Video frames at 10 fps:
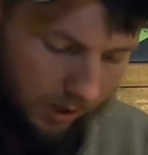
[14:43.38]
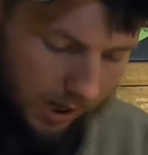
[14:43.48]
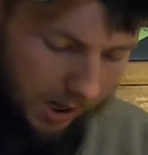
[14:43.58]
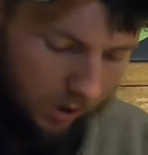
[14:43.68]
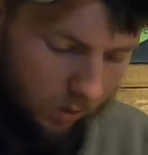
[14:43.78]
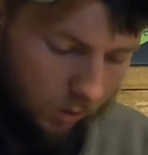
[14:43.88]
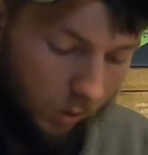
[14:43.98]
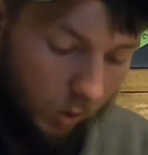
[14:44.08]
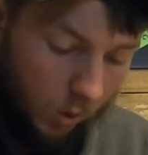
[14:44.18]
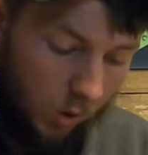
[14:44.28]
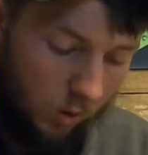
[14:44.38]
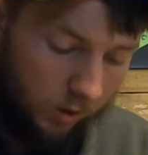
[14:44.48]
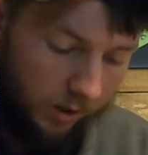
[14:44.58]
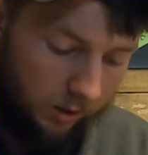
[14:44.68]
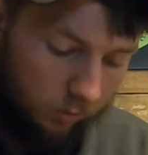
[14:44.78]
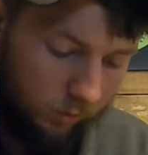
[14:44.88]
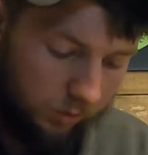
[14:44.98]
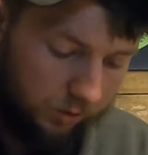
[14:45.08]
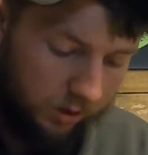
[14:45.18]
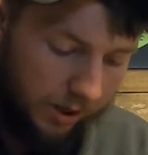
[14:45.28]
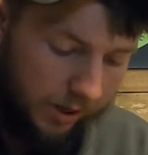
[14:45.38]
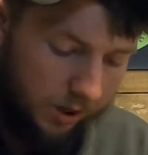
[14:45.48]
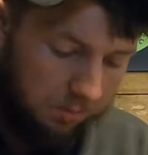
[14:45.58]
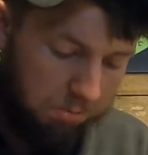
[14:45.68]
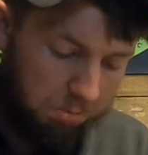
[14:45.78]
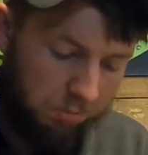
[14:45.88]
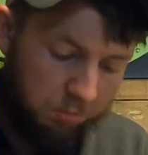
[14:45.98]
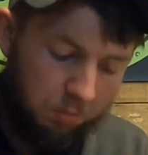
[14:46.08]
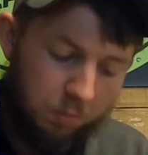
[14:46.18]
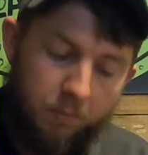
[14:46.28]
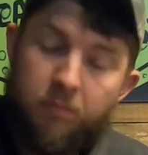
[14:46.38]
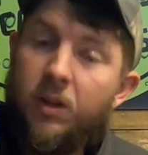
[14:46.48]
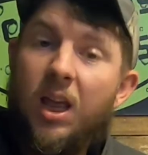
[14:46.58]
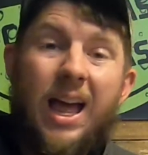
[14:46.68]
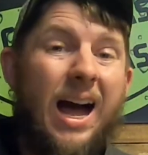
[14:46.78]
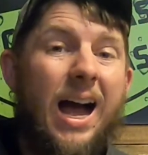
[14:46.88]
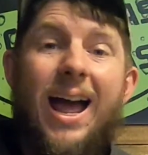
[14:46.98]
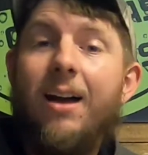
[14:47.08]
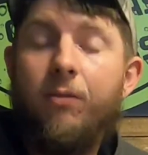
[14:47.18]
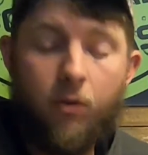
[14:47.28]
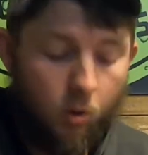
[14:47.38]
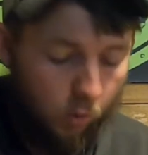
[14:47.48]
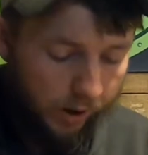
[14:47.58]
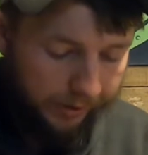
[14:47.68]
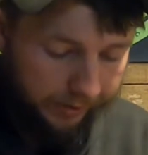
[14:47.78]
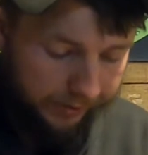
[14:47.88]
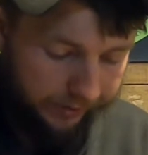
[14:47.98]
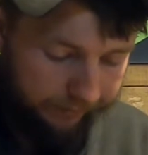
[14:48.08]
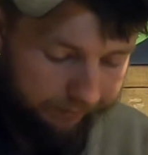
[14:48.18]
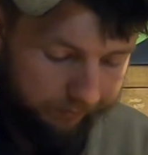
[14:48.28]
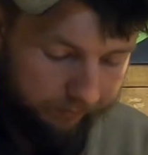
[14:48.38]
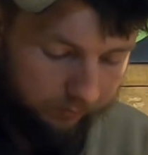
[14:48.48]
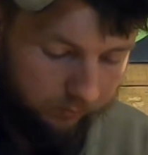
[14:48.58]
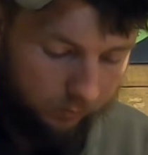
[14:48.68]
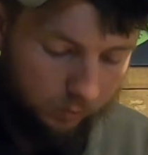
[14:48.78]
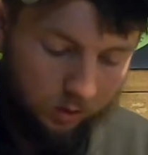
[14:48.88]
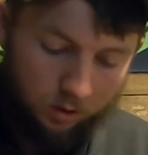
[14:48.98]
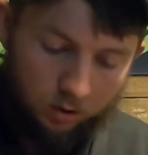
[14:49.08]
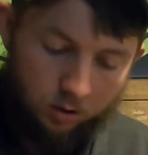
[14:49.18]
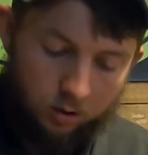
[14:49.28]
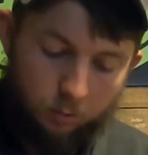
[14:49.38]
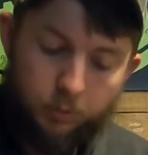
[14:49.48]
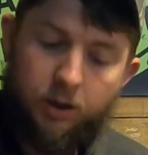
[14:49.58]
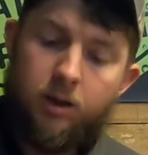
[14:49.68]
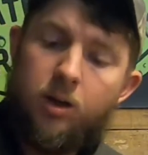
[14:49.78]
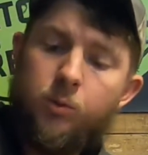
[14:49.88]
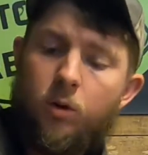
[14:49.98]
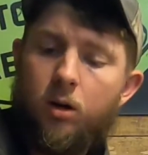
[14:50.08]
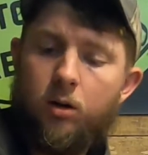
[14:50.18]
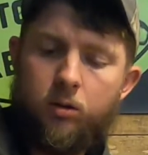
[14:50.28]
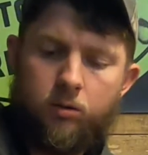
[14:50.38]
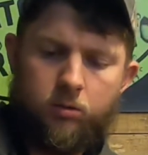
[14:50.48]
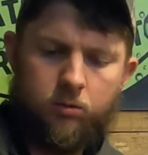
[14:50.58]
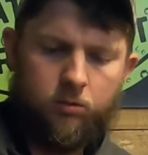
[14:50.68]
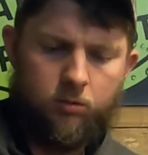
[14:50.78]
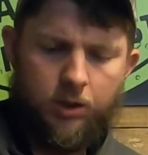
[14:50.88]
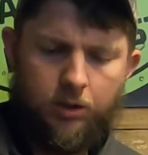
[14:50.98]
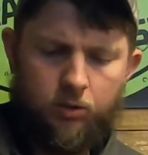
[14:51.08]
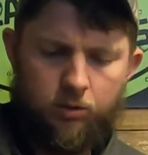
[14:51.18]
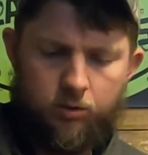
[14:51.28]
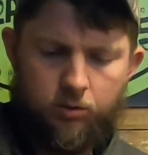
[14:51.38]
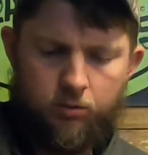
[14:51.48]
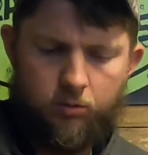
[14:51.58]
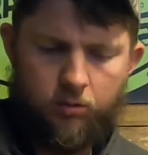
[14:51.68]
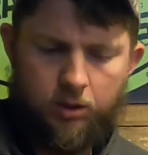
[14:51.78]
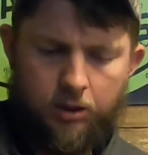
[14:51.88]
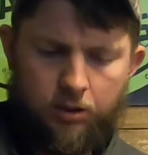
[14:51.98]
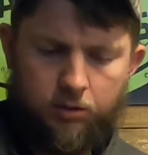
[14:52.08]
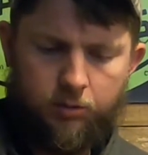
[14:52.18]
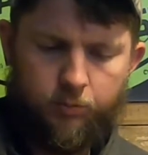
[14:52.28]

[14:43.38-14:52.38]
How long it will stay, I have no idea. But it does work. That looks like a